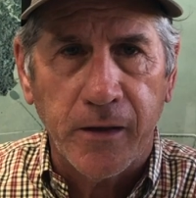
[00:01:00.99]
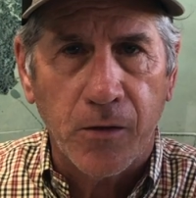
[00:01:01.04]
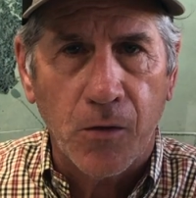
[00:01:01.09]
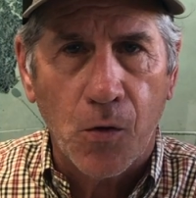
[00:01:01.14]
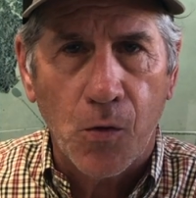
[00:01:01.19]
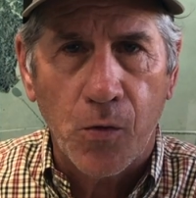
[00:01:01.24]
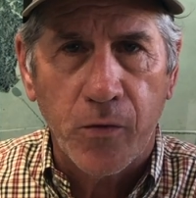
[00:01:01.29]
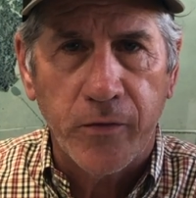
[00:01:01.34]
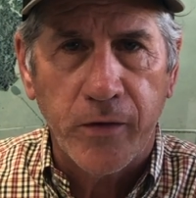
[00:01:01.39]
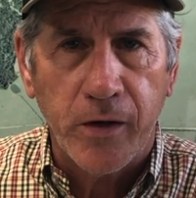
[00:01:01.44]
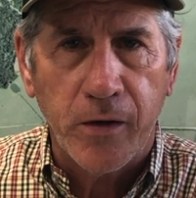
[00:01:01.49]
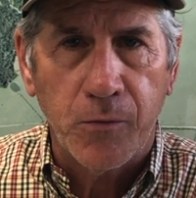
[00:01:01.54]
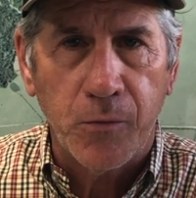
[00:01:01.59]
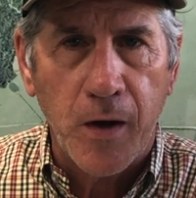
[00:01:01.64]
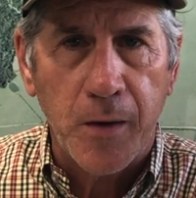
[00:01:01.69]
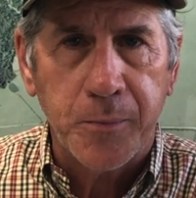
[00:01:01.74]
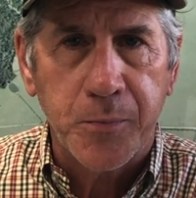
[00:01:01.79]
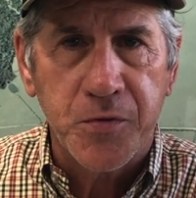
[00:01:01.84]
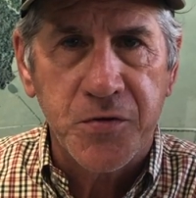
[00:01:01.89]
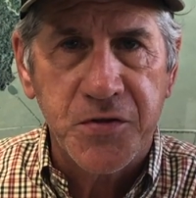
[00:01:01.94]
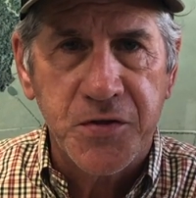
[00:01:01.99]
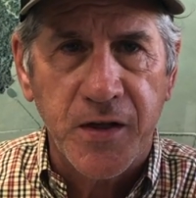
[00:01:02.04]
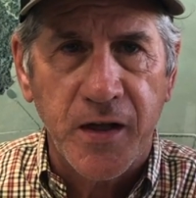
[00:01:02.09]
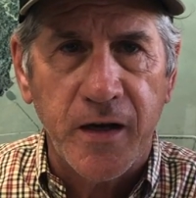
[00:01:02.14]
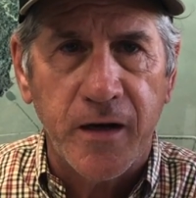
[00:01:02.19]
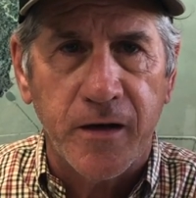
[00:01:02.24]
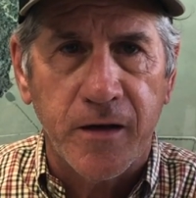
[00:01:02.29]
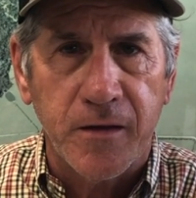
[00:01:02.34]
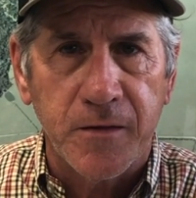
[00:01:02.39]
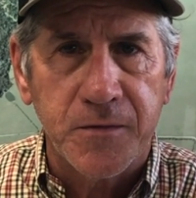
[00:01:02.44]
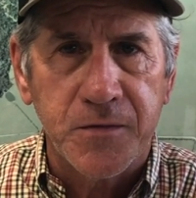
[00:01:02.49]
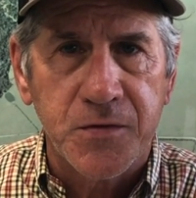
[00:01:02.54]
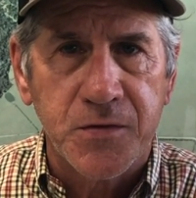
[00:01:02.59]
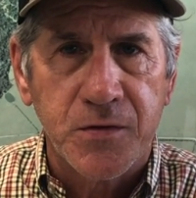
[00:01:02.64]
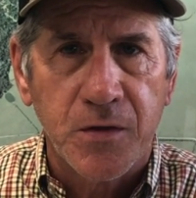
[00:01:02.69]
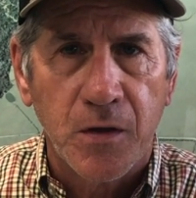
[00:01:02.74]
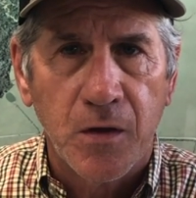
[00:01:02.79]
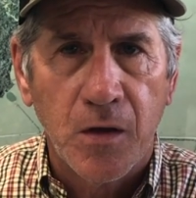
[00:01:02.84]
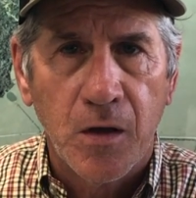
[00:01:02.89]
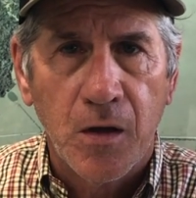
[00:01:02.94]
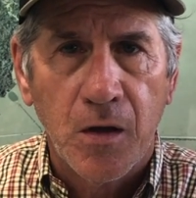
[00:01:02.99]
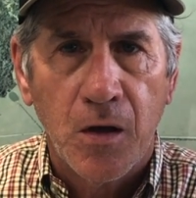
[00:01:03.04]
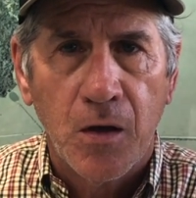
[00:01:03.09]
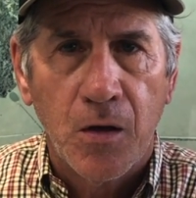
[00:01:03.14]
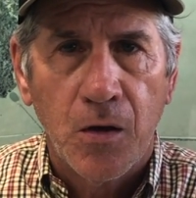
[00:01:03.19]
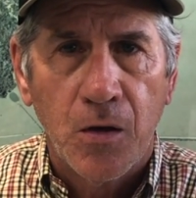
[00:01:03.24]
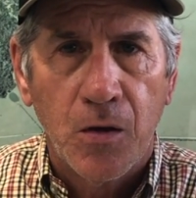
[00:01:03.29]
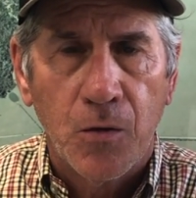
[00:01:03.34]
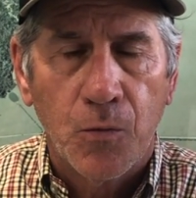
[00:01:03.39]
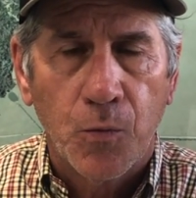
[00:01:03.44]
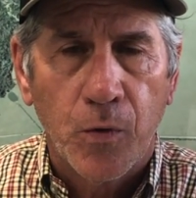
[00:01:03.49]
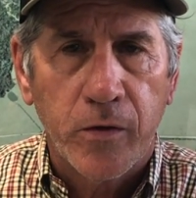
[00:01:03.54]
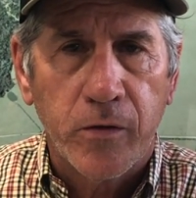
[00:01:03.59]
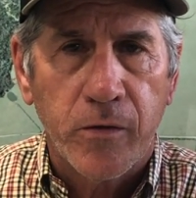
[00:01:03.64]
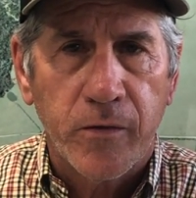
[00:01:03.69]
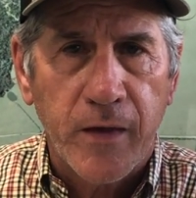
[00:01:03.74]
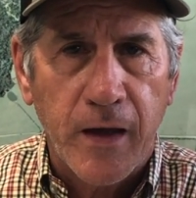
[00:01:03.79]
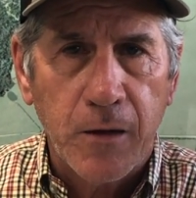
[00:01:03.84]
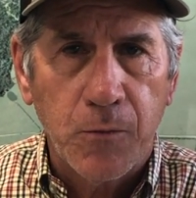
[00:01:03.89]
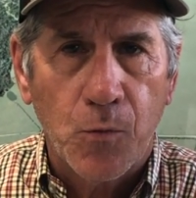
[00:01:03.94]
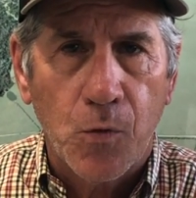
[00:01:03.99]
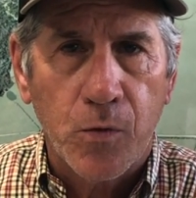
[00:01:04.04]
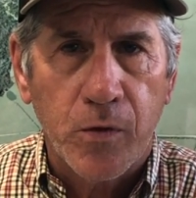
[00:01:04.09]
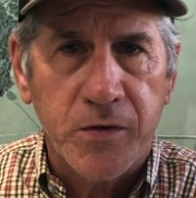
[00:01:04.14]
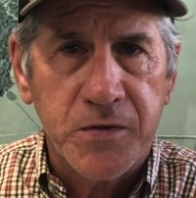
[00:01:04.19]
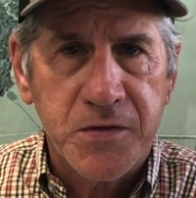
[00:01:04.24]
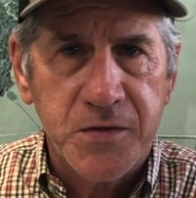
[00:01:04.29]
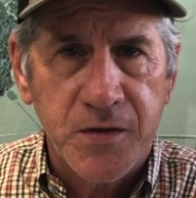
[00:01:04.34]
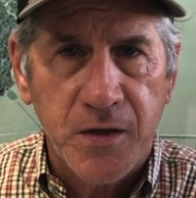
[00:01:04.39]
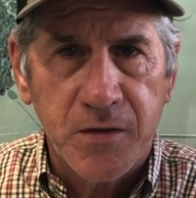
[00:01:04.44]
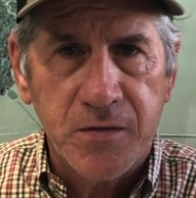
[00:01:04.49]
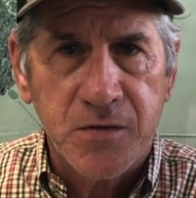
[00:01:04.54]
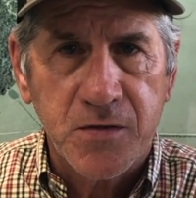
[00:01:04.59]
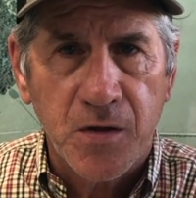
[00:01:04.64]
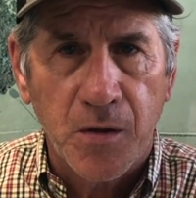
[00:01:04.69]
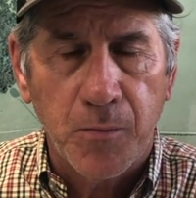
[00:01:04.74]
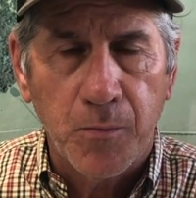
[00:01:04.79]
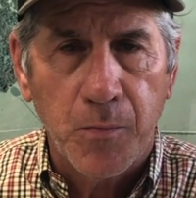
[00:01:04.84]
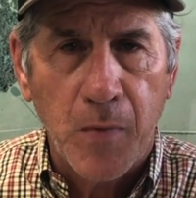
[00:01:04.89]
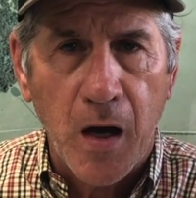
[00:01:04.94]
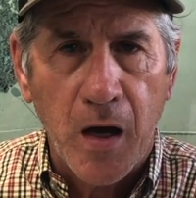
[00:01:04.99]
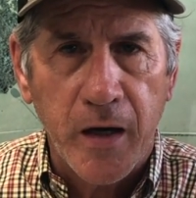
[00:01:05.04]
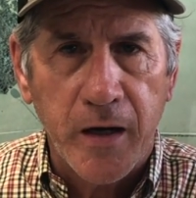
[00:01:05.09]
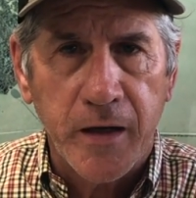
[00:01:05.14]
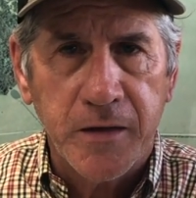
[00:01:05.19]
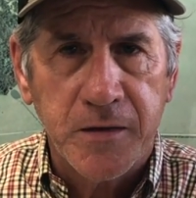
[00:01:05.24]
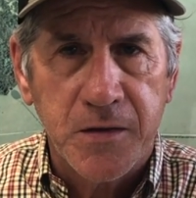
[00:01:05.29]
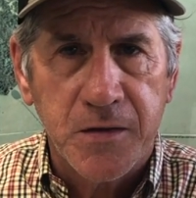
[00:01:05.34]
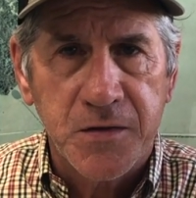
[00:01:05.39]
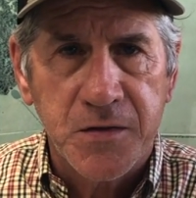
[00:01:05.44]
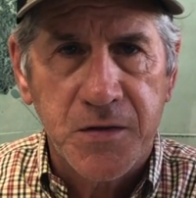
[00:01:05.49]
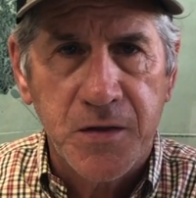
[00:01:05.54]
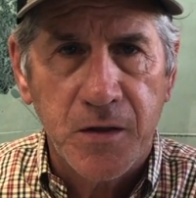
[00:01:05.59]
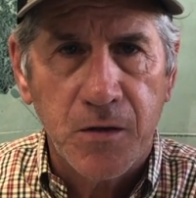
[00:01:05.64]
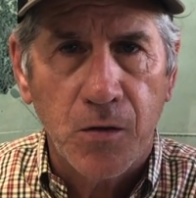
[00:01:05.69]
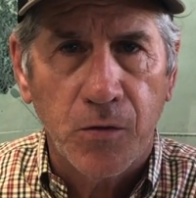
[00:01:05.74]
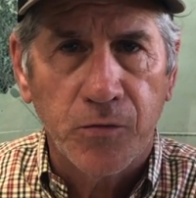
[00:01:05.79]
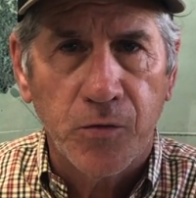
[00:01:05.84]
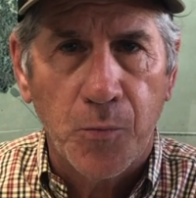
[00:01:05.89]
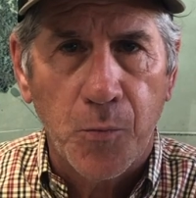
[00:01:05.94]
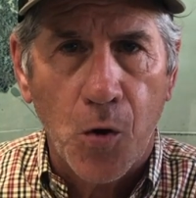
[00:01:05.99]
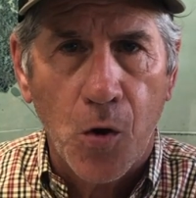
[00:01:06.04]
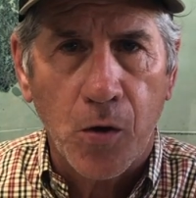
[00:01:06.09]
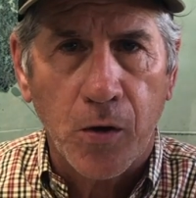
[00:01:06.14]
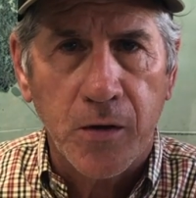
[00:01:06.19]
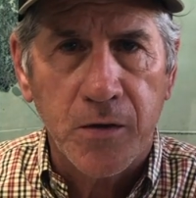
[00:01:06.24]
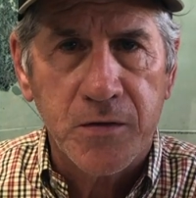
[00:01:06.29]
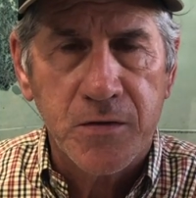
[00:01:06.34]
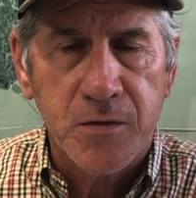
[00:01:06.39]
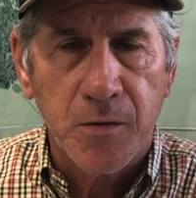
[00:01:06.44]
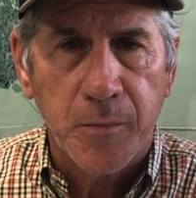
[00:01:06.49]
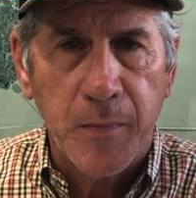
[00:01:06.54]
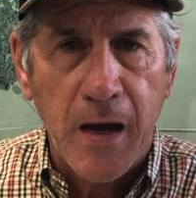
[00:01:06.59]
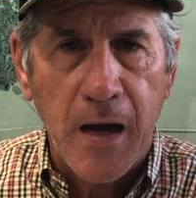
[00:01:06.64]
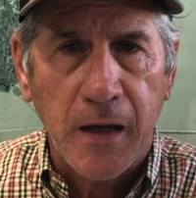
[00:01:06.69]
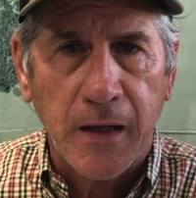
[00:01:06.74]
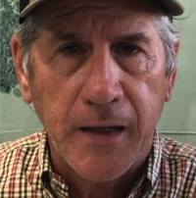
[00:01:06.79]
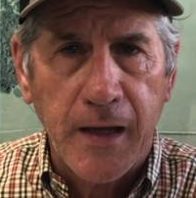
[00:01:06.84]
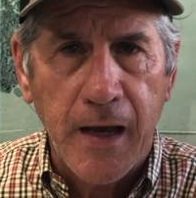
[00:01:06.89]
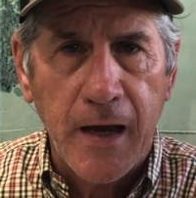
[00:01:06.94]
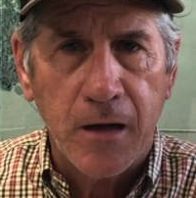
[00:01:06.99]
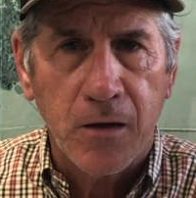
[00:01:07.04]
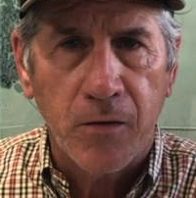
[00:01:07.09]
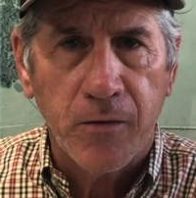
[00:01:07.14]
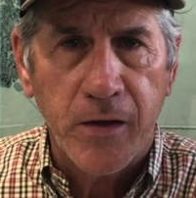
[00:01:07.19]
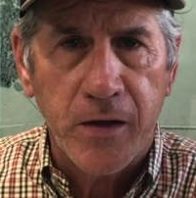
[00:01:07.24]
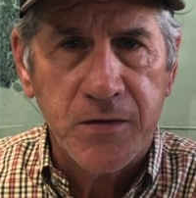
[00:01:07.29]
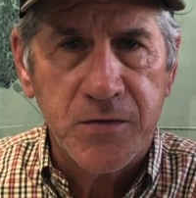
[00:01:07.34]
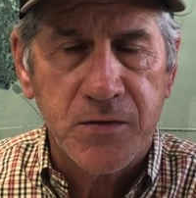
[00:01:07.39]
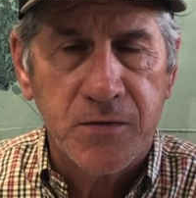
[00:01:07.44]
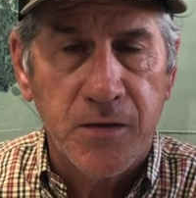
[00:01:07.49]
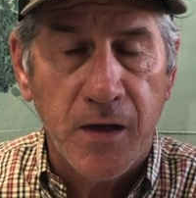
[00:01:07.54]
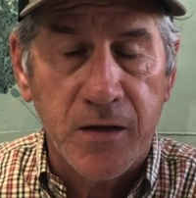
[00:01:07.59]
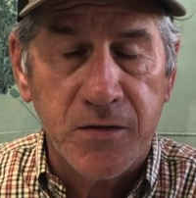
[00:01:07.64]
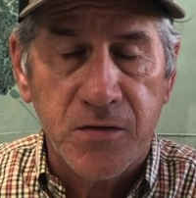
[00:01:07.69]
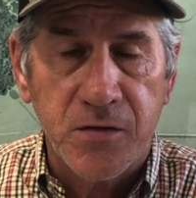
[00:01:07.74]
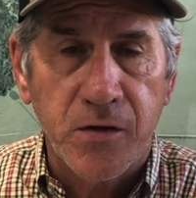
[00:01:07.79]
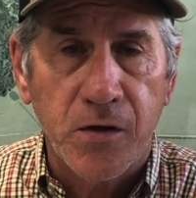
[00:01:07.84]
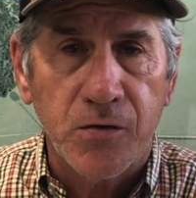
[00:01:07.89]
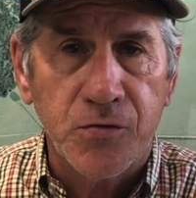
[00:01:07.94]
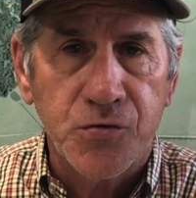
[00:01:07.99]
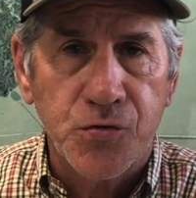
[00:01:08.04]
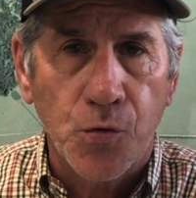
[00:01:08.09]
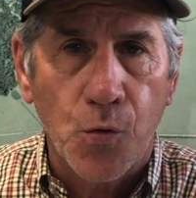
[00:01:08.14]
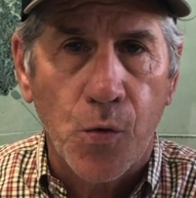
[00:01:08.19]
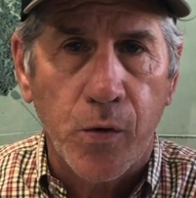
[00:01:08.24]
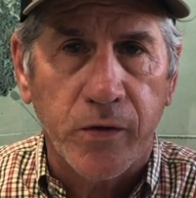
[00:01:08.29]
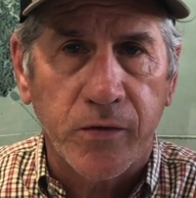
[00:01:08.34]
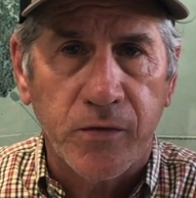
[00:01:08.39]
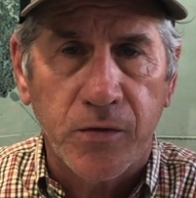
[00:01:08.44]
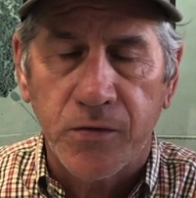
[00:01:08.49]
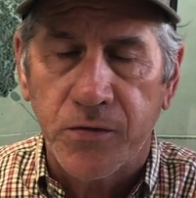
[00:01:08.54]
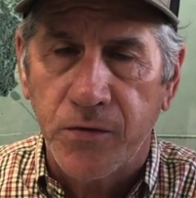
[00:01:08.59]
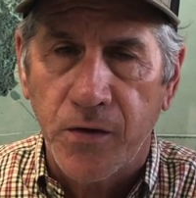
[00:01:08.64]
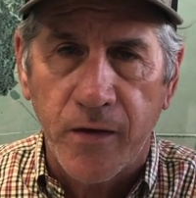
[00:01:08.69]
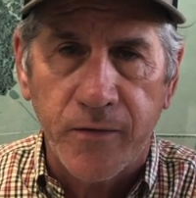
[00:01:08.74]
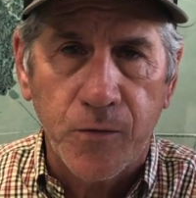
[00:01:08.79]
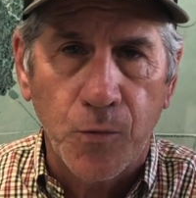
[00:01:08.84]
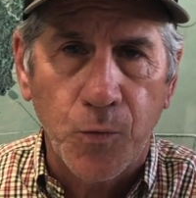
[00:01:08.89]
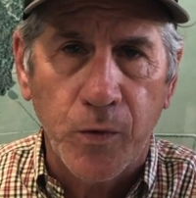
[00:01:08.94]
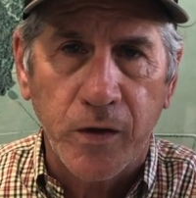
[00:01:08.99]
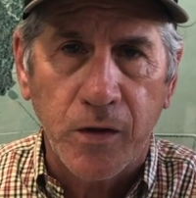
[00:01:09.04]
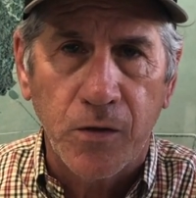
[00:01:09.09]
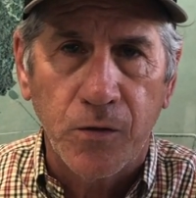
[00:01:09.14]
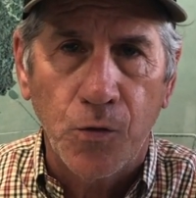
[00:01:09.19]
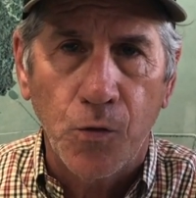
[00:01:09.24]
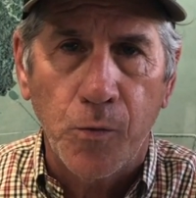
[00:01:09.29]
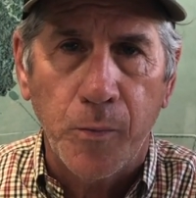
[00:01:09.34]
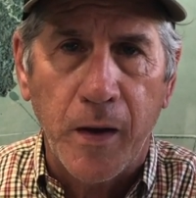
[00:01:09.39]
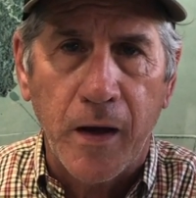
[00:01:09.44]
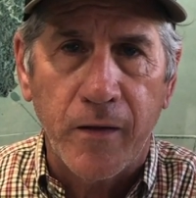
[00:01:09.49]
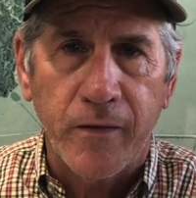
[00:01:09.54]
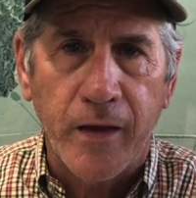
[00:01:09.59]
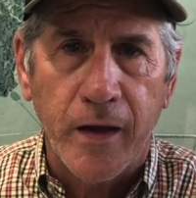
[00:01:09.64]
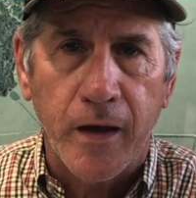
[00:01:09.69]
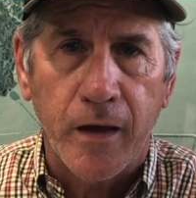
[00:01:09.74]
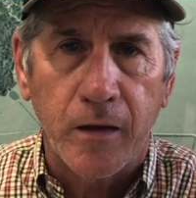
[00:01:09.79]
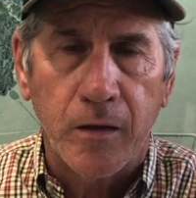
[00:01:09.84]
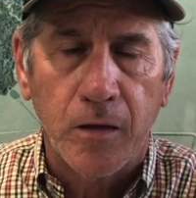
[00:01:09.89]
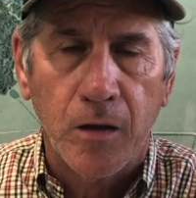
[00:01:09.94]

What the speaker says: or their representatives, whether they want to send somebody to sit on the markets to buy cattle. That's their choice. There's nothing we can do about that.